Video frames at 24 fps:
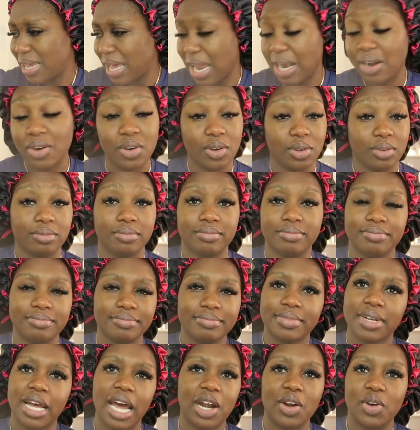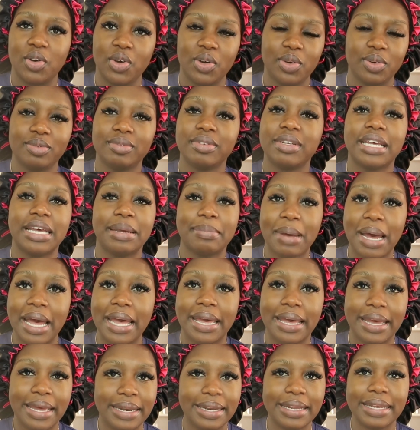I don't know. In my
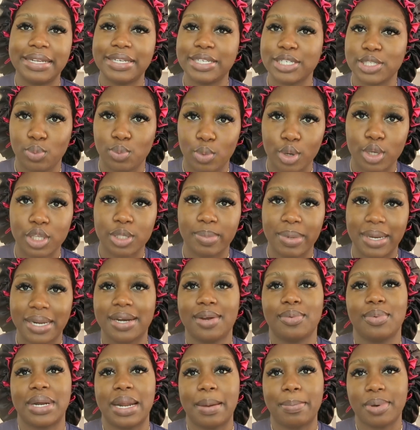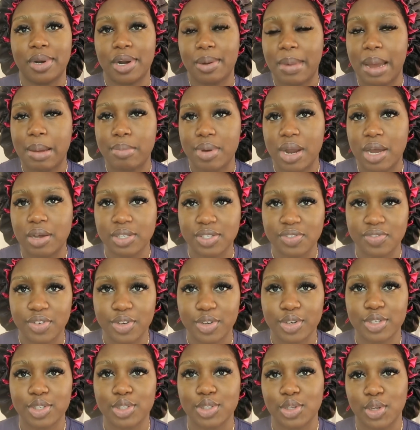head, it works better when I put on my brows
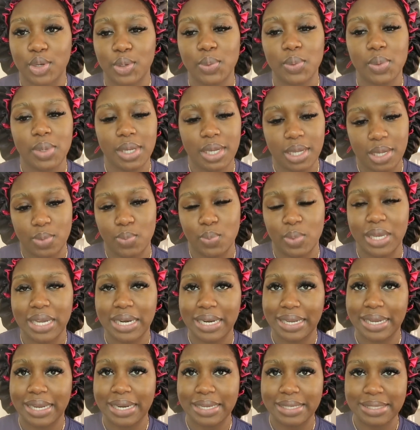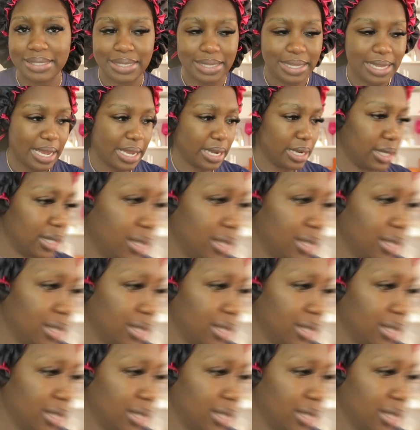first. So we're gonna get into that.